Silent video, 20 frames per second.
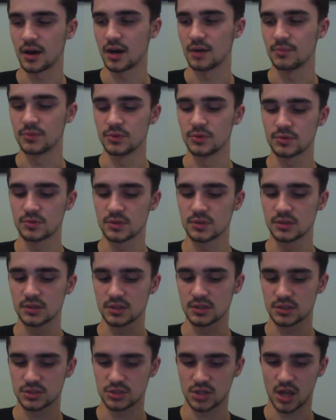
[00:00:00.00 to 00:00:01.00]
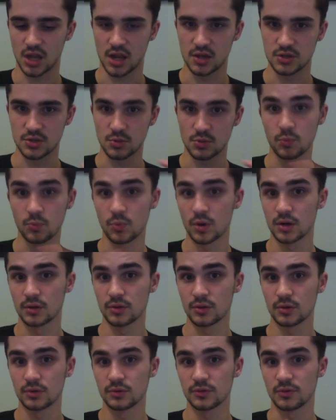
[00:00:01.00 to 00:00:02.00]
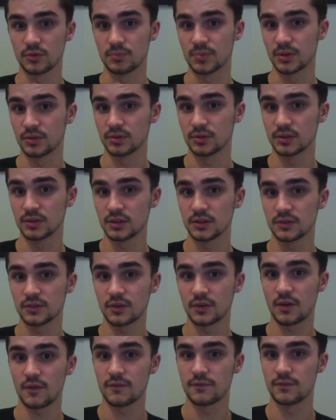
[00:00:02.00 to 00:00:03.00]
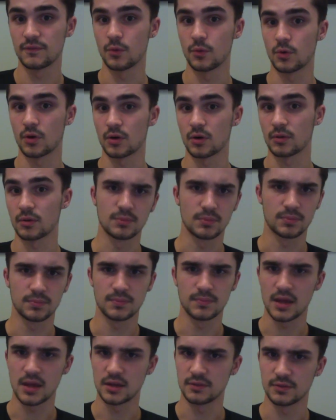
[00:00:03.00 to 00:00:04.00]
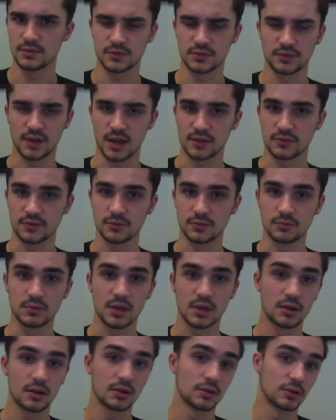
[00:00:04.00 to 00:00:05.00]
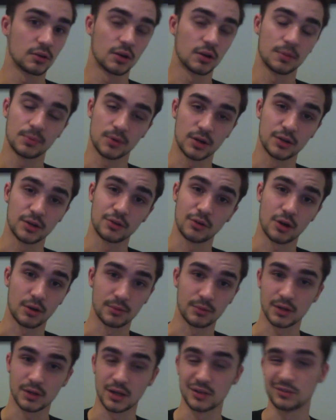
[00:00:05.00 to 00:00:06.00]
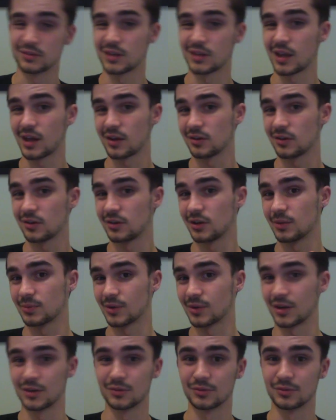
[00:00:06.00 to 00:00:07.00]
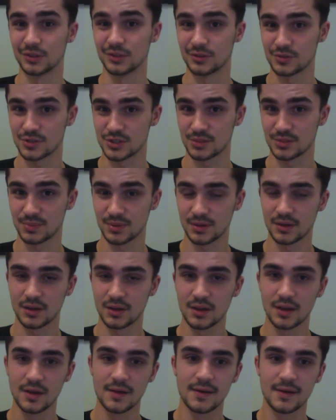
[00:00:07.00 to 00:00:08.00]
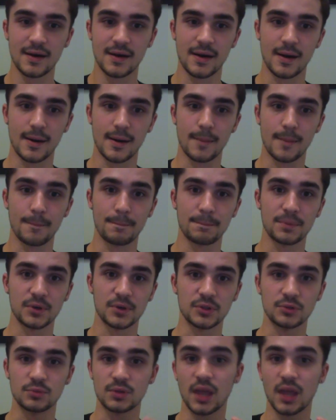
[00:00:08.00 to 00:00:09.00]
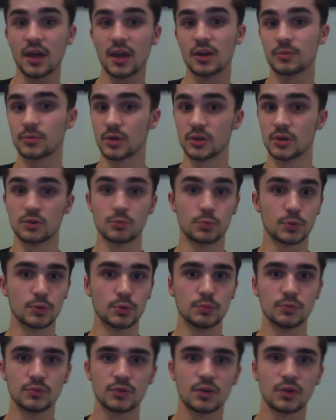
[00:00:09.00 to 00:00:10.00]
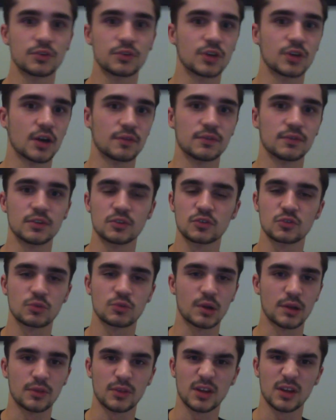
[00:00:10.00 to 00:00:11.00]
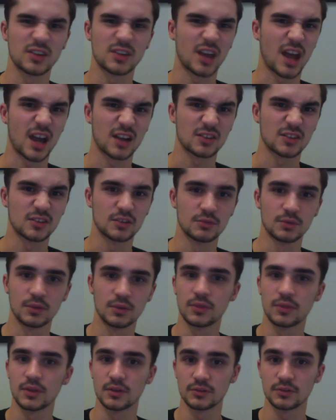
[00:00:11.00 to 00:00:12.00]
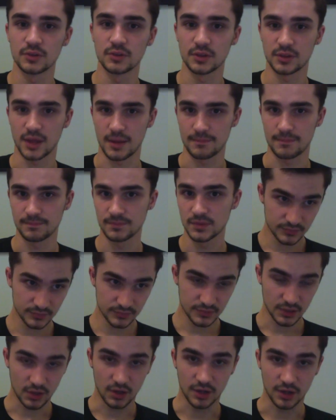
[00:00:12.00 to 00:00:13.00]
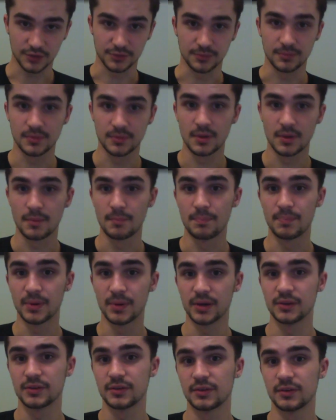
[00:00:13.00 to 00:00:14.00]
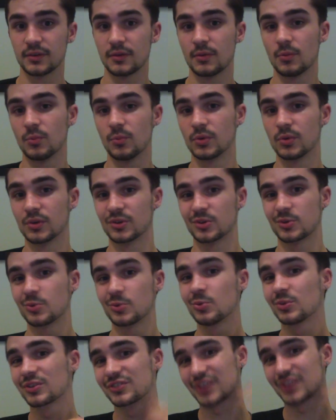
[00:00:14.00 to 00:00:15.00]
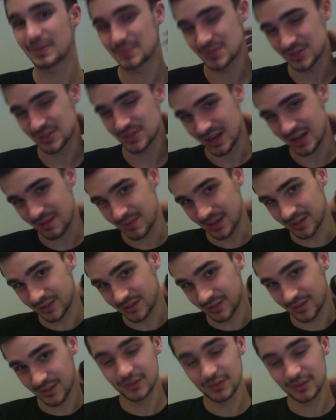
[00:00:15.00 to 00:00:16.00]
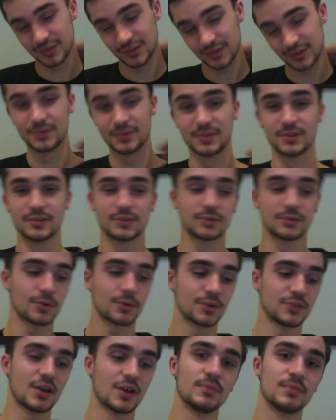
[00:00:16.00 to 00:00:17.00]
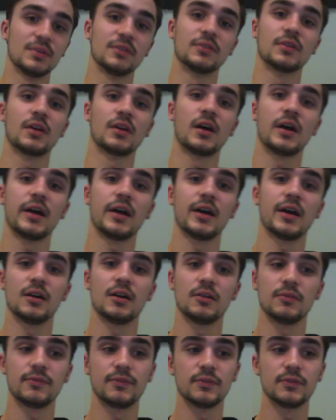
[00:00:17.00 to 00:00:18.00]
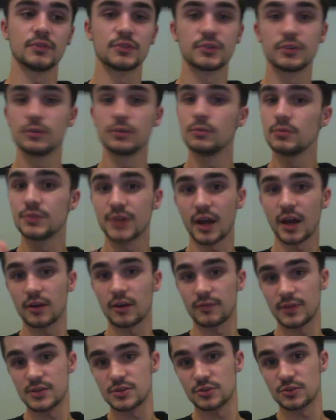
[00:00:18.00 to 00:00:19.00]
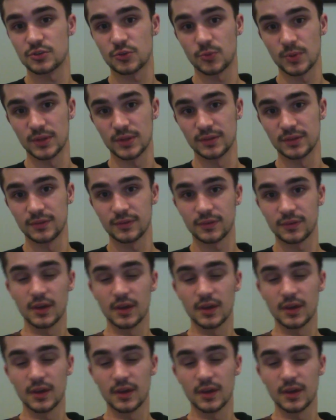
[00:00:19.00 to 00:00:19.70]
you can exchange one of those abilities for any of your stats. You cannot upgrade your armor, and you cannot upgrade your leadership. But you can upgrade your wounds, toughness, strength, attacks even, things like that. Awesome. But one of the cool exceptions I made of this in the story time is that I have 2 Dire Avenger twins.